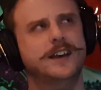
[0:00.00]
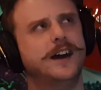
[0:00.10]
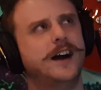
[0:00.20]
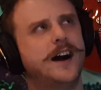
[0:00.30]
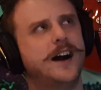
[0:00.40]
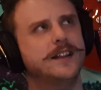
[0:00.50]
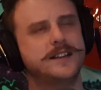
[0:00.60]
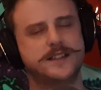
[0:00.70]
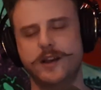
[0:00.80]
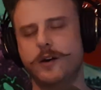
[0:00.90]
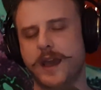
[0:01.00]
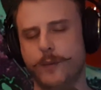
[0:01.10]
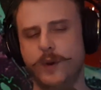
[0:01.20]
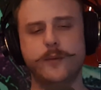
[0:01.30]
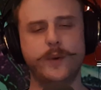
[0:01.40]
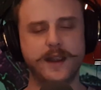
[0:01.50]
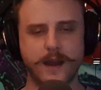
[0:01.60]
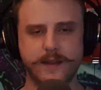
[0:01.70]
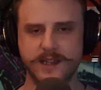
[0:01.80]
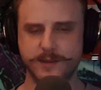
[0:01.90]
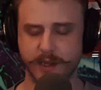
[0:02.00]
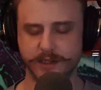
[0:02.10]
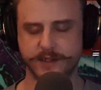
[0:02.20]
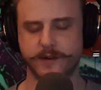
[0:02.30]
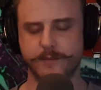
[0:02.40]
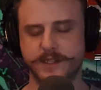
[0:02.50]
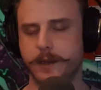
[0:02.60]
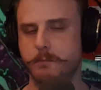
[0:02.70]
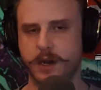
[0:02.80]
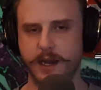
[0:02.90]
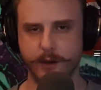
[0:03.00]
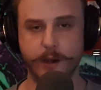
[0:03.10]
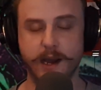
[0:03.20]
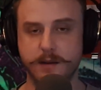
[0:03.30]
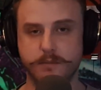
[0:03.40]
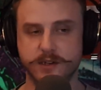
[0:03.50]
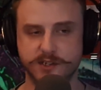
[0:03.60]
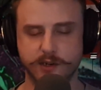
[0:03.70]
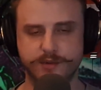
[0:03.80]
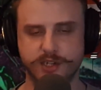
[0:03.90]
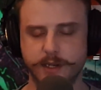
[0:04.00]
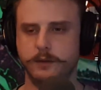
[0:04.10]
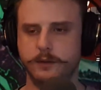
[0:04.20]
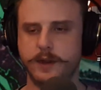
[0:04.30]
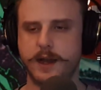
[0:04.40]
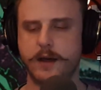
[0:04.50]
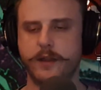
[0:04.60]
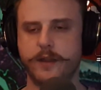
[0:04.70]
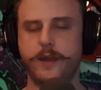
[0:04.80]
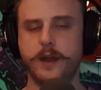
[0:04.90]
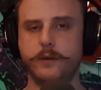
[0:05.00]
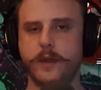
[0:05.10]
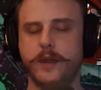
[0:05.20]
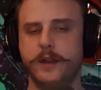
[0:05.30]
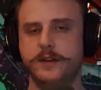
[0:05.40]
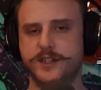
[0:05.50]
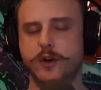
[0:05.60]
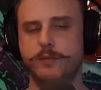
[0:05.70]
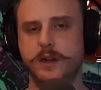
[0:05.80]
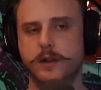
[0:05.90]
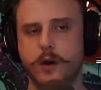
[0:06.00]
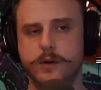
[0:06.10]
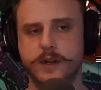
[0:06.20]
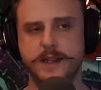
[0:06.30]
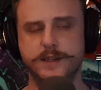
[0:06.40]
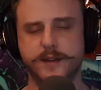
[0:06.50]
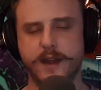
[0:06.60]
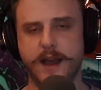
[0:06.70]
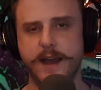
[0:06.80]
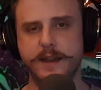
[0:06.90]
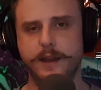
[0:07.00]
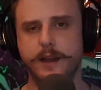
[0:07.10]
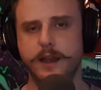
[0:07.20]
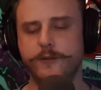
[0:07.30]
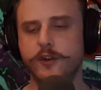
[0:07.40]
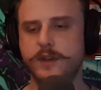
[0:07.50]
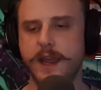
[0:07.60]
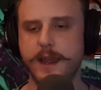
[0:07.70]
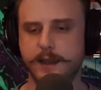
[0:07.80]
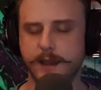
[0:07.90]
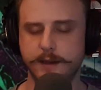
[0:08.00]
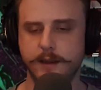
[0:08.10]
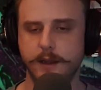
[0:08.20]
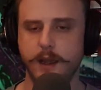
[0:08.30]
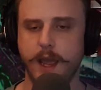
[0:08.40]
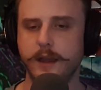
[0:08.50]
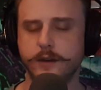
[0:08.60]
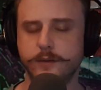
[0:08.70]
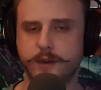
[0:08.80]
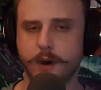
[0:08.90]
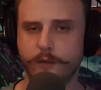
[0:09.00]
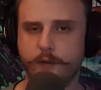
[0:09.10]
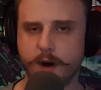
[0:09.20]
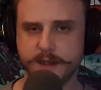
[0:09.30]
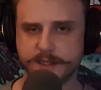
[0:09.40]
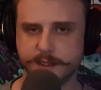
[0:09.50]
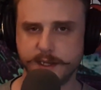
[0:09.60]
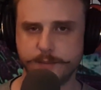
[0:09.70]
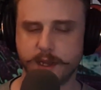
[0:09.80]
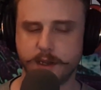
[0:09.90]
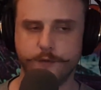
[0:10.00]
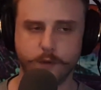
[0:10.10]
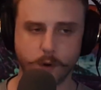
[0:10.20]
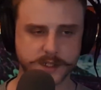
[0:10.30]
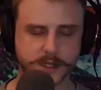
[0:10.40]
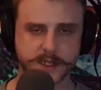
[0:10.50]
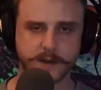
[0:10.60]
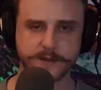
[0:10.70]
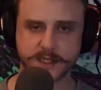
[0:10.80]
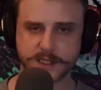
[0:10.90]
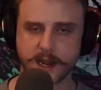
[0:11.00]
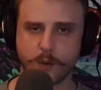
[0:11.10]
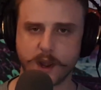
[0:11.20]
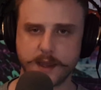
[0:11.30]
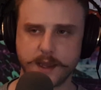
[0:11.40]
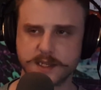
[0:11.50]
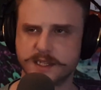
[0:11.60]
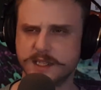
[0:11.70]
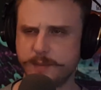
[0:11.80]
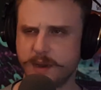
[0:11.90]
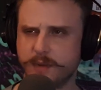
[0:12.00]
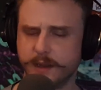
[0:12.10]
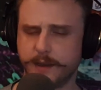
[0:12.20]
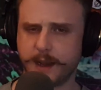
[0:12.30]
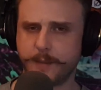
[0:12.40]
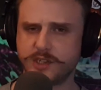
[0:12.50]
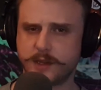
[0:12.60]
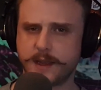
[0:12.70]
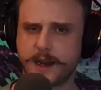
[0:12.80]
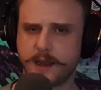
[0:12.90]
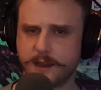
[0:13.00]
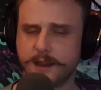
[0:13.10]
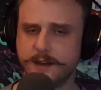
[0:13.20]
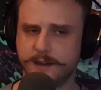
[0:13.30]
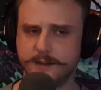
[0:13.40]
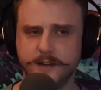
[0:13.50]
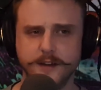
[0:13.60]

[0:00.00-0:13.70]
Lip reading: Let's see. Okay, we got these pills from somebody who had a prescription. Now, the thing with Zopiclone is that if you take it and you don't fall asleep, like you force yourself to stay awake, it's a sleeping pill. Did I mention that? I think I did.